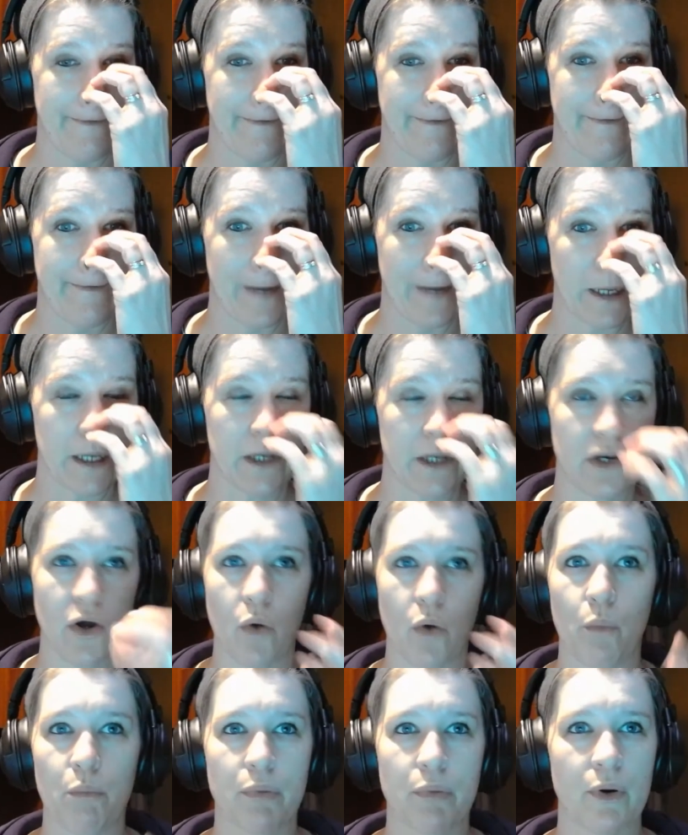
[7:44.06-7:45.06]

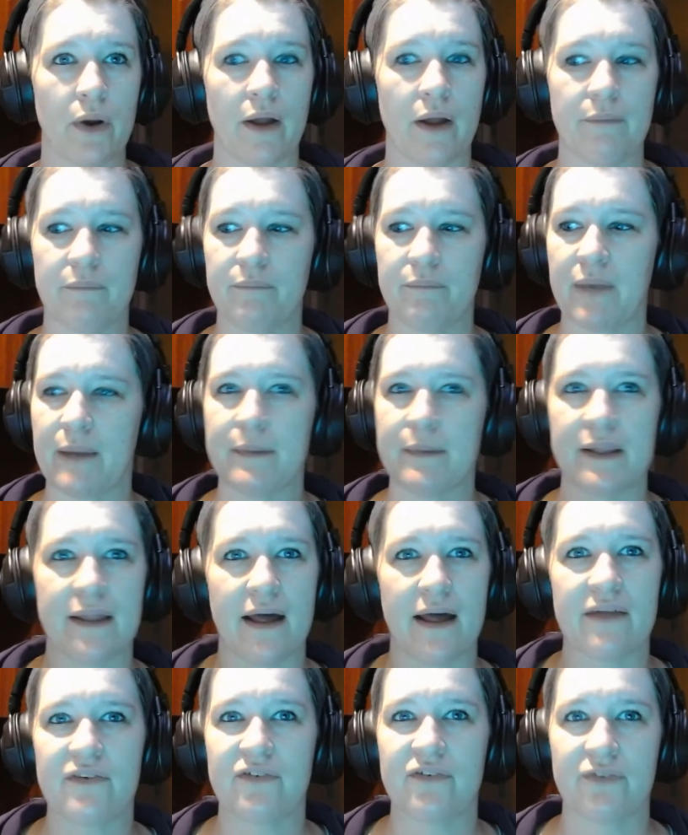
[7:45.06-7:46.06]
maybe
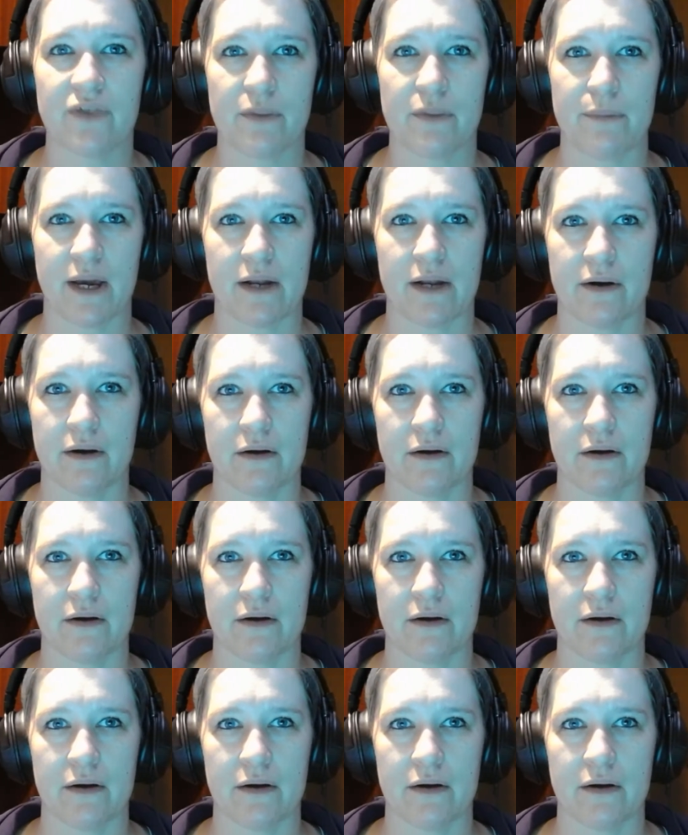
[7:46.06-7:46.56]
that's for the better.